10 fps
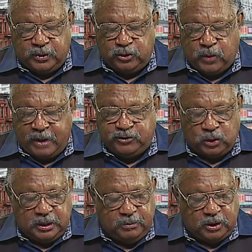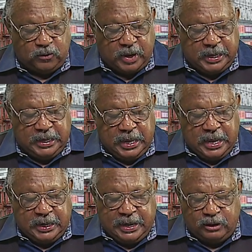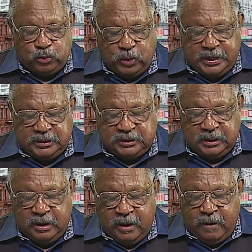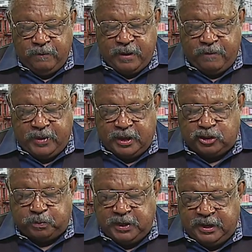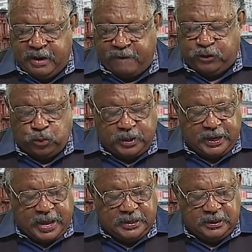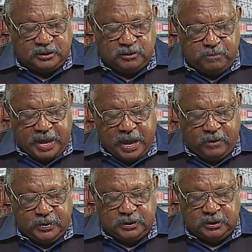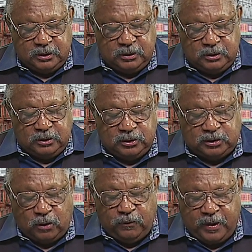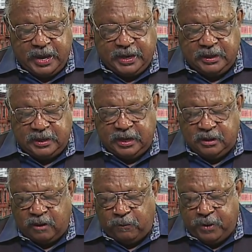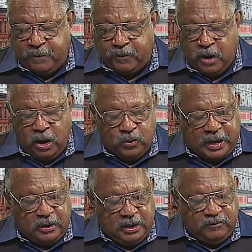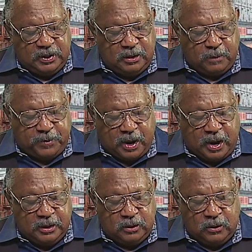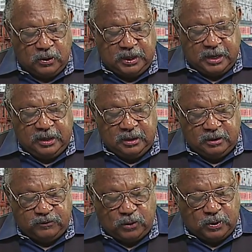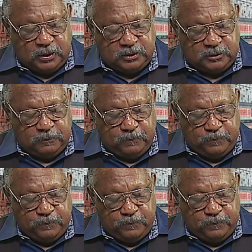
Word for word: and his wife Chirlane McCray announced Wednesday that they are splitting after twenty-nine years of marriage so that they can date other people without living apart or getting divorced.